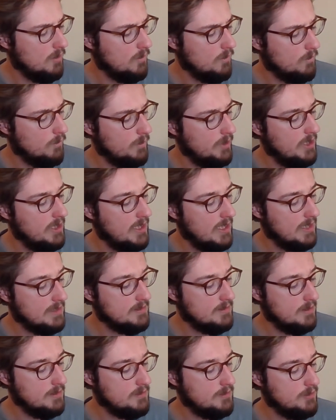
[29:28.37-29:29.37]
We need
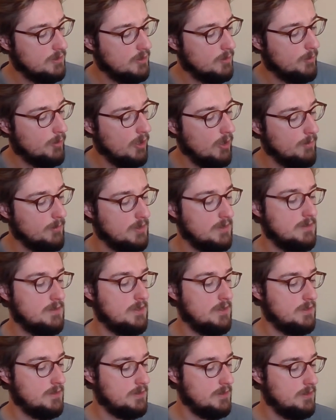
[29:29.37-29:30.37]
access to your apartment,
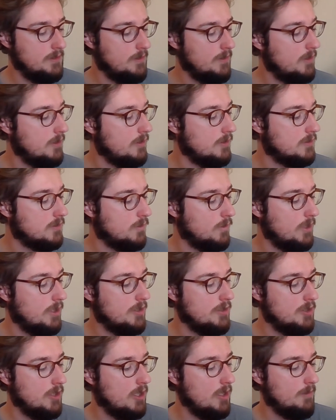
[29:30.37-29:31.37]
citizen, the
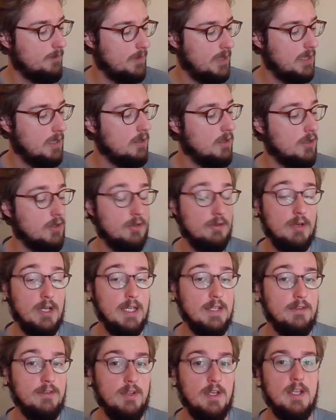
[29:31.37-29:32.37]
square-jawed man on the
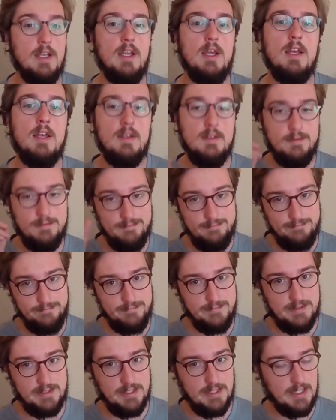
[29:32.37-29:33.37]
right said.
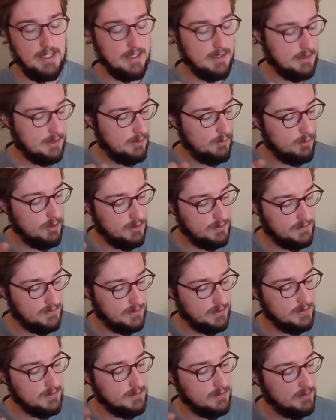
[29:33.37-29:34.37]
See that keyword,
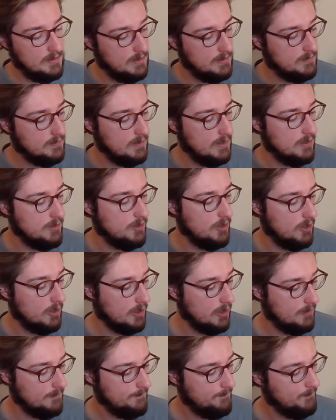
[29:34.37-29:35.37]
citizen? That's that
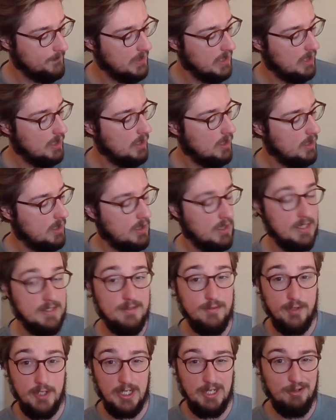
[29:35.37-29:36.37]
jargon. It's
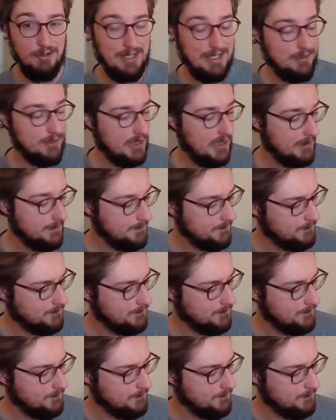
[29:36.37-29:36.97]
very grounding.